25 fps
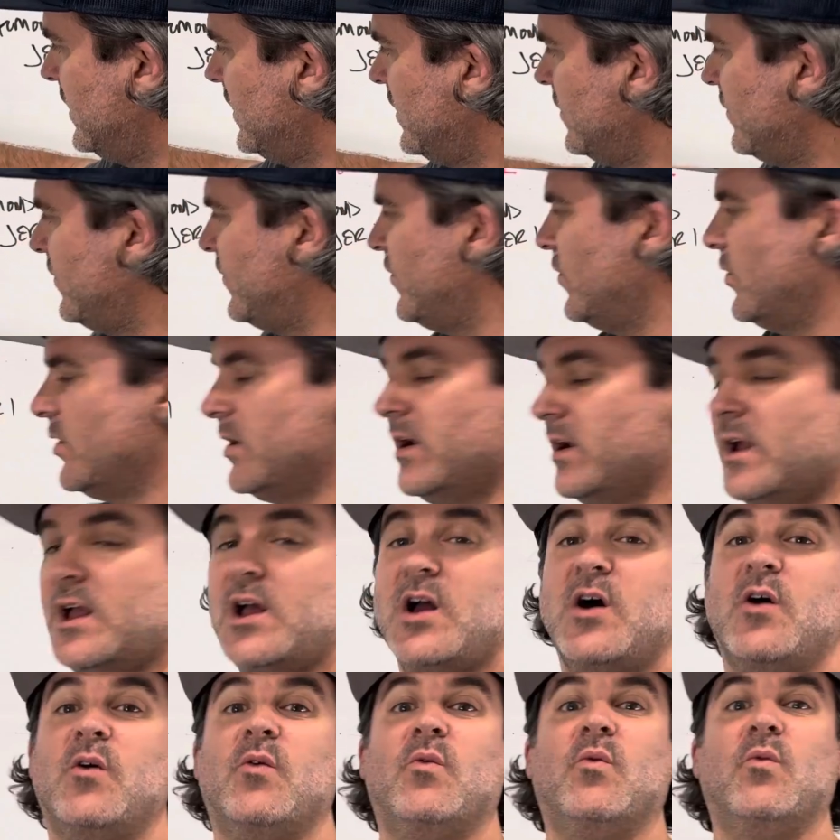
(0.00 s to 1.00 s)
4.
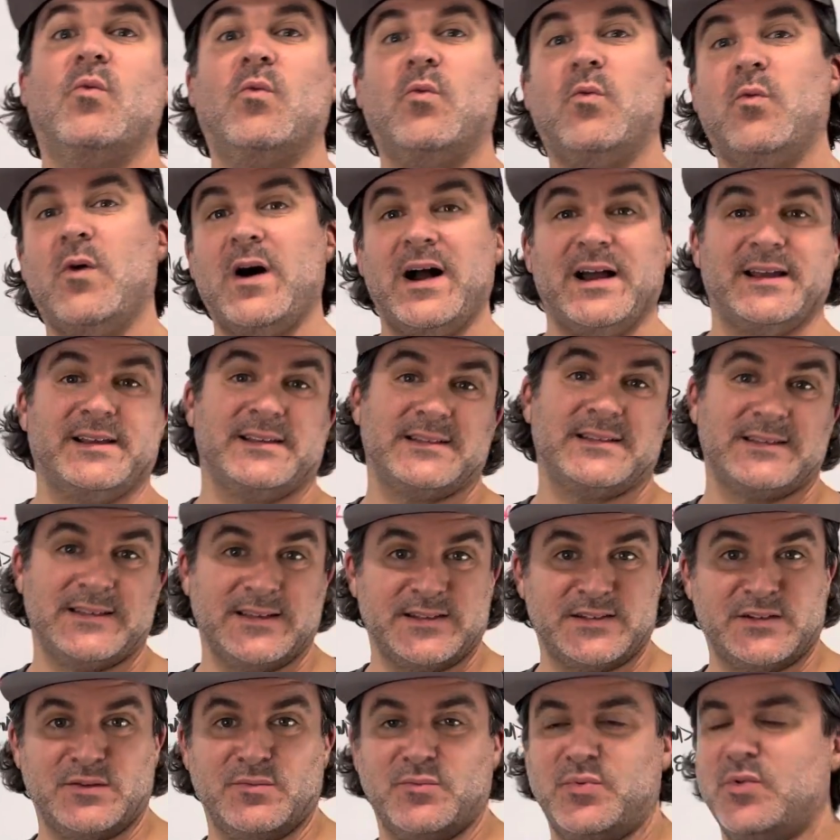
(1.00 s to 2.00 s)
Why is
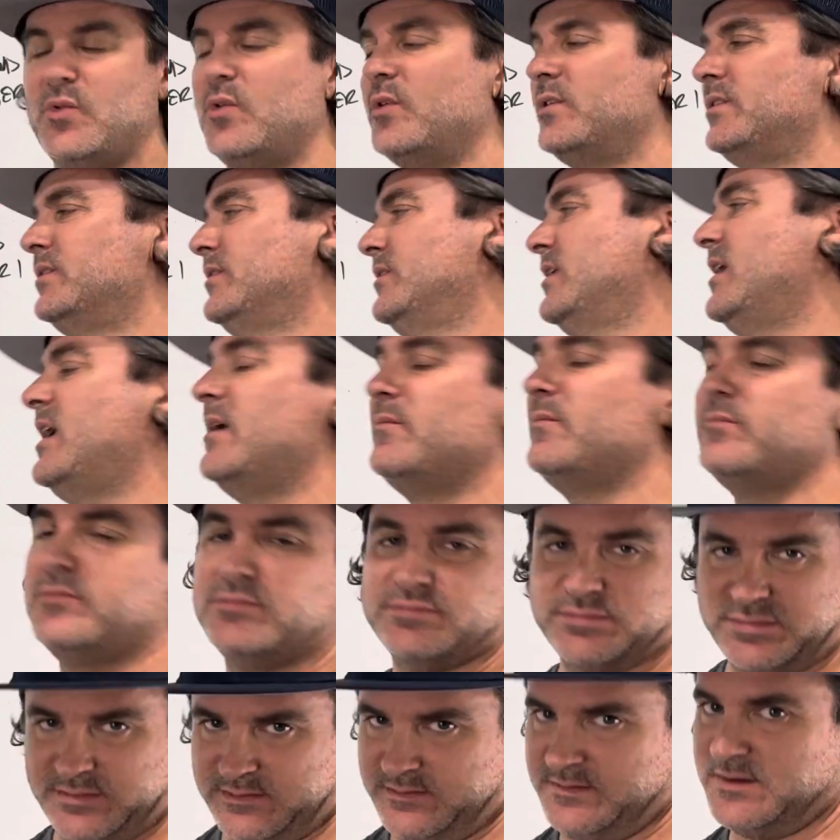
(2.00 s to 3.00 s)
this important?
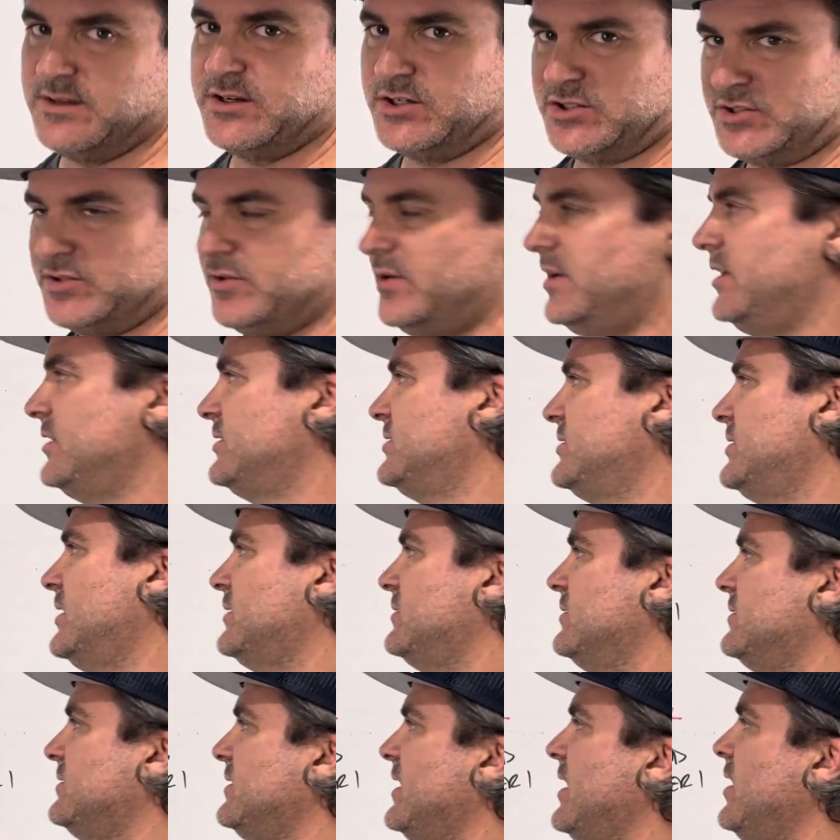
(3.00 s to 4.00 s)
I'm going to show you. Check
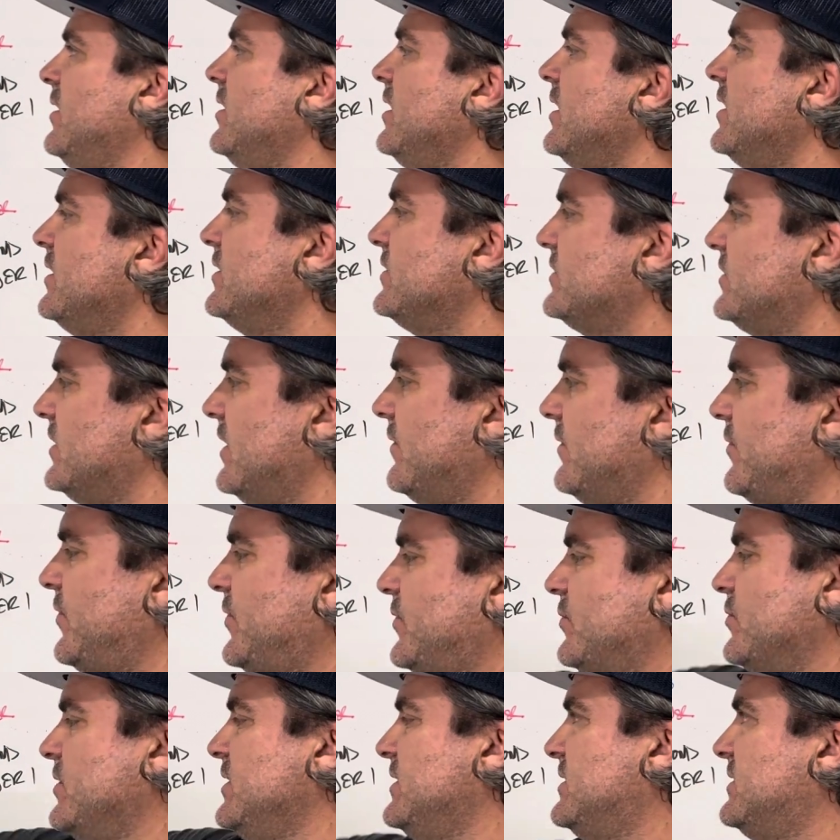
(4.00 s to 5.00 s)
this out. So you have
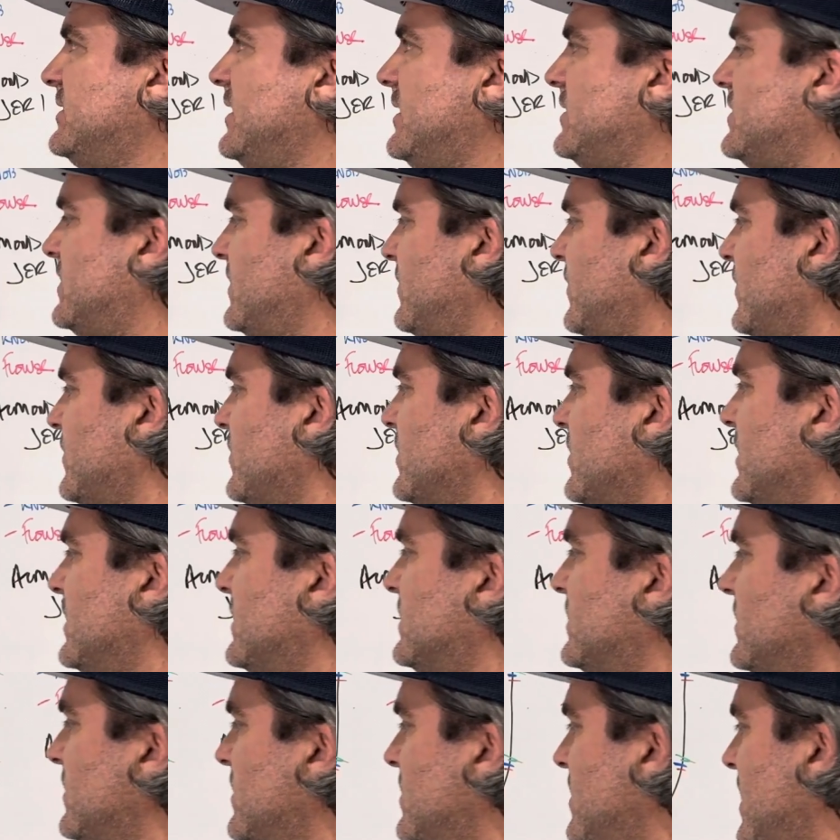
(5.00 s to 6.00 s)
3 sets of 3.
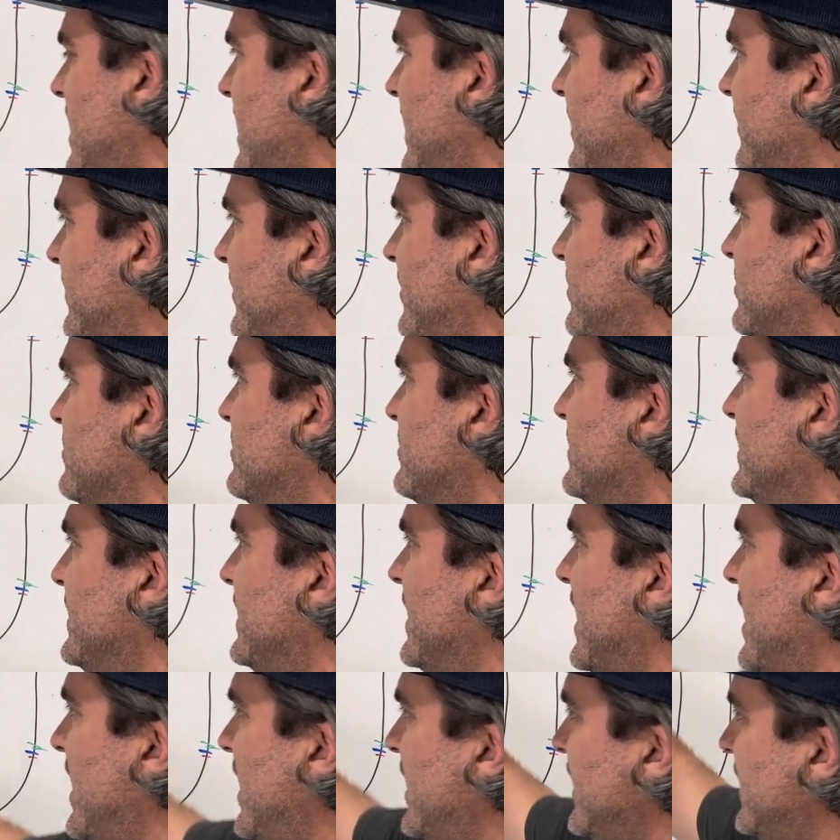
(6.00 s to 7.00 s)
So you have
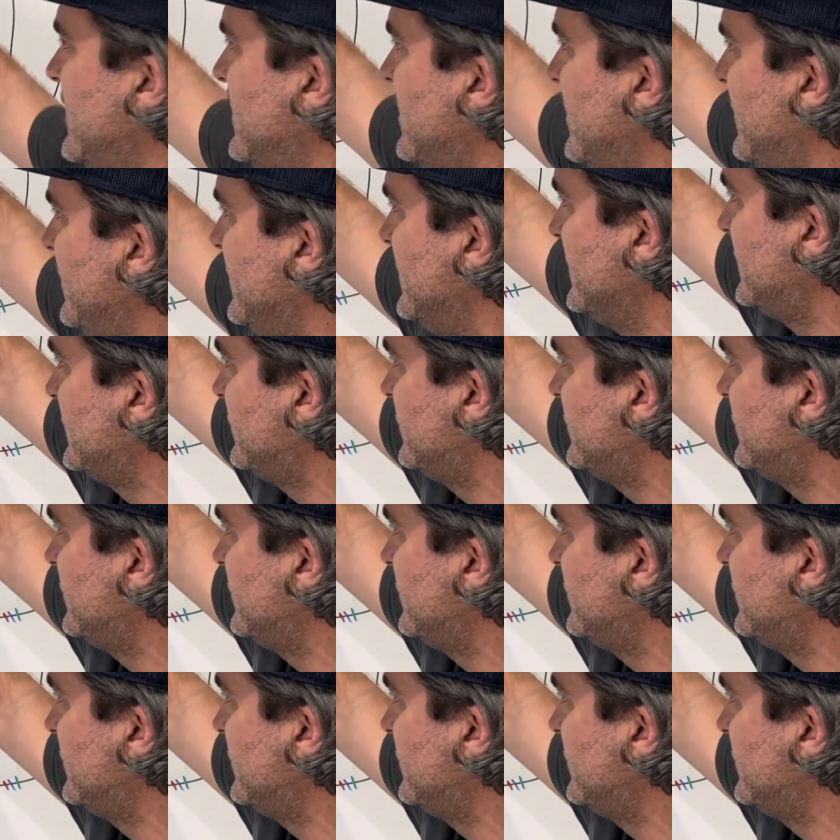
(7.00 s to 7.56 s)
9 on this